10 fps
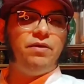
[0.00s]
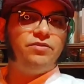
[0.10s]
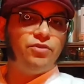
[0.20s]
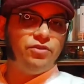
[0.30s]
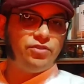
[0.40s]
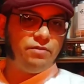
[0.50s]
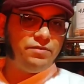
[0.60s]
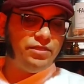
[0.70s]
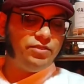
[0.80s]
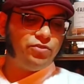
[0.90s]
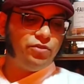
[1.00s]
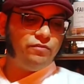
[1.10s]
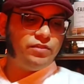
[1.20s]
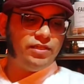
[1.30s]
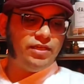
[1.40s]
So it's gonna be
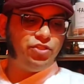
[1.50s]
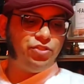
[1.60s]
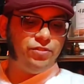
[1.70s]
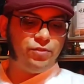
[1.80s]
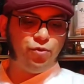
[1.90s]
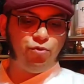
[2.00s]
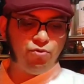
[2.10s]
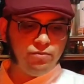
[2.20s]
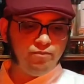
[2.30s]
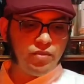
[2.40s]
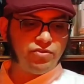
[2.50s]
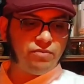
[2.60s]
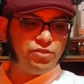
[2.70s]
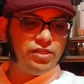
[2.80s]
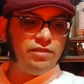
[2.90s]
served in a chilled coupe. So
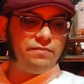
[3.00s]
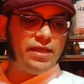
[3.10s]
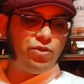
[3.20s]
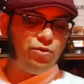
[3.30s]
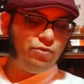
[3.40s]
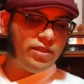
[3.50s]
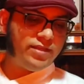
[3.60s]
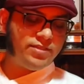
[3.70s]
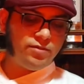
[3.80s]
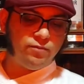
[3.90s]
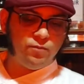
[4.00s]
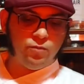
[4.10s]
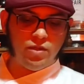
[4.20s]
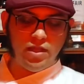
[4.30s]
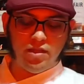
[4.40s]
I'm chilling my coupe with ice and
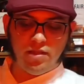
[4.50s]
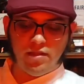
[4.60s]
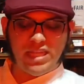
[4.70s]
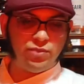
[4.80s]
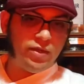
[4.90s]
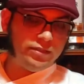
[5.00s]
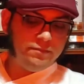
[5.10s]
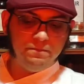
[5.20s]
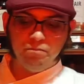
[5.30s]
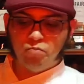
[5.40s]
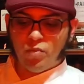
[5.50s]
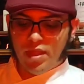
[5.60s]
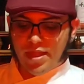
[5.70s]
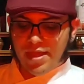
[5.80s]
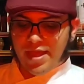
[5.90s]
ice water.
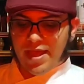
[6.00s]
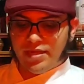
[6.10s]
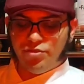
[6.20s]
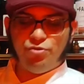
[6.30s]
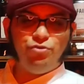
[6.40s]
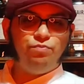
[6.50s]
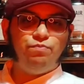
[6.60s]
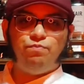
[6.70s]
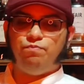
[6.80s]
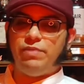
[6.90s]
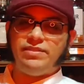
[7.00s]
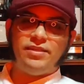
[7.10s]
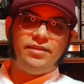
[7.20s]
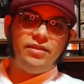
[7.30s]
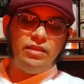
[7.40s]
And you
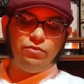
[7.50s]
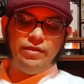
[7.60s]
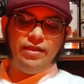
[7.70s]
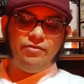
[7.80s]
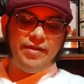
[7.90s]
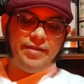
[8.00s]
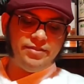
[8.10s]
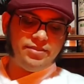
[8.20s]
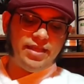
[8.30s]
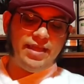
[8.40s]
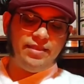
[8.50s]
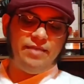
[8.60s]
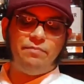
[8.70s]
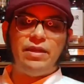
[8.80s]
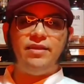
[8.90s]
basically need 3 ingredients. And
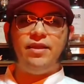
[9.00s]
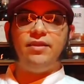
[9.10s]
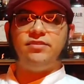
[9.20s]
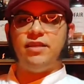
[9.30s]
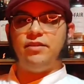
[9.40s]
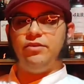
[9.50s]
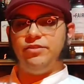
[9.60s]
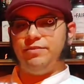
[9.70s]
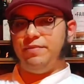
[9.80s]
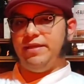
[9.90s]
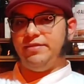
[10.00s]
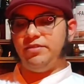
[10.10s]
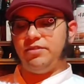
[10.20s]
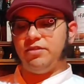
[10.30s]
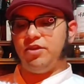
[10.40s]
the Brandy Alexander is the
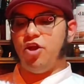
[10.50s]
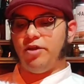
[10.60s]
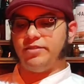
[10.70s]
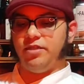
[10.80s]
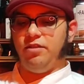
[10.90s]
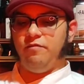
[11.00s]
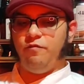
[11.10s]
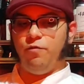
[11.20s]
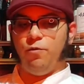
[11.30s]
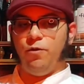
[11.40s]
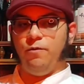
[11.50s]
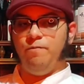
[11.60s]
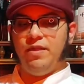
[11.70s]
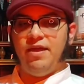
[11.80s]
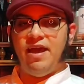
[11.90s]
base cocktail for
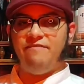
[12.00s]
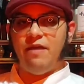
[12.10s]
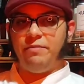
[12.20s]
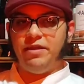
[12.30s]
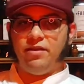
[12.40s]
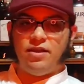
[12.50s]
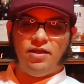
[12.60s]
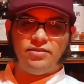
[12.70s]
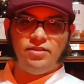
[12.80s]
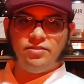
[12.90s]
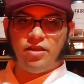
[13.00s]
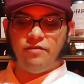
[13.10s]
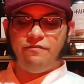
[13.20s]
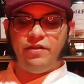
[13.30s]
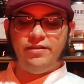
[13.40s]
a family of cocktails that are
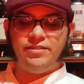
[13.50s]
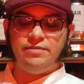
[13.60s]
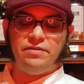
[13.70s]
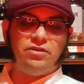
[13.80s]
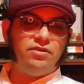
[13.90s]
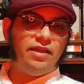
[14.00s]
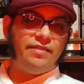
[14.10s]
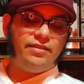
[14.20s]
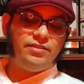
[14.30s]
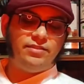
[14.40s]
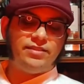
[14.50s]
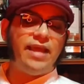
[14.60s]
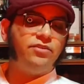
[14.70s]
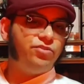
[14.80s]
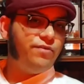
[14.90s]
fairly similar, and they
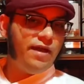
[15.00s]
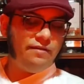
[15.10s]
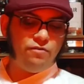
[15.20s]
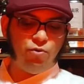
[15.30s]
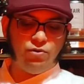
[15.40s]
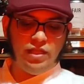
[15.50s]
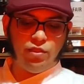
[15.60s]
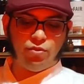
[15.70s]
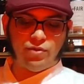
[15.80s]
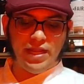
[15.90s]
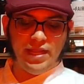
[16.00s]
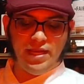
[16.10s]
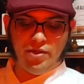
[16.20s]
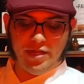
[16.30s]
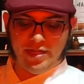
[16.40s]
tend to have only 3
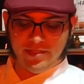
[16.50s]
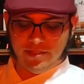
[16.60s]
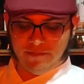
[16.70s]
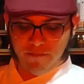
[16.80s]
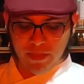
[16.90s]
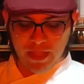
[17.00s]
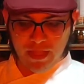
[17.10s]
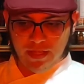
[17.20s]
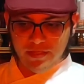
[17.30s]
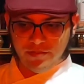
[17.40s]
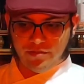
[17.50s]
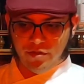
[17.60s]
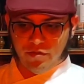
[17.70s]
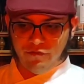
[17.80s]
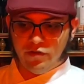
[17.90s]
ingredients.
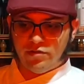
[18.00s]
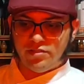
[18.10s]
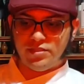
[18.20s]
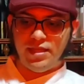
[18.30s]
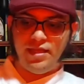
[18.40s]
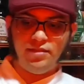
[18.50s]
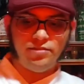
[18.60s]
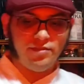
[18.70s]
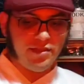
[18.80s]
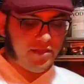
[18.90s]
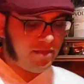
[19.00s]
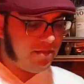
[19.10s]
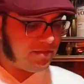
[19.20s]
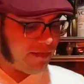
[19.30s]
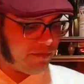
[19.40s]
So first, into
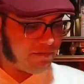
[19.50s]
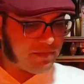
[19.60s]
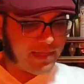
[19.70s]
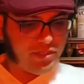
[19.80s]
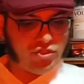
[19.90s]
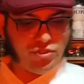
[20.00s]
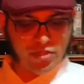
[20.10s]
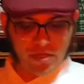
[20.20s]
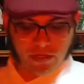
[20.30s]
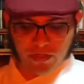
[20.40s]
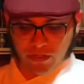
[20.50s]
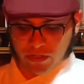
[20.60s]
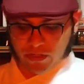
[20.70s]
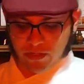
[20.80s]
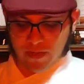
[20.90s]
the top of my
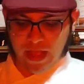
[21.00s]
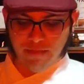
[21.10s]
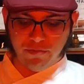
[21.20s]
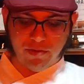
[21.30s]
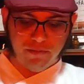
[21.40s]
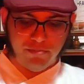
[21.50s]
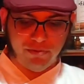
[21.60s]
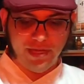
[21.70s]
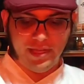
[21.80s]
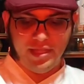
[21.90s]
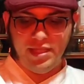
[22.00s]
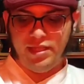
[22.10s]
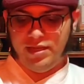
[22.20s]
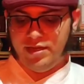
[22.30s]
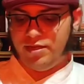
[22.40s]
shaker, I'm gonna bring
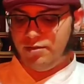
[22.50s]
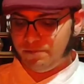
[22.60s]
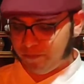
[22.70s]
in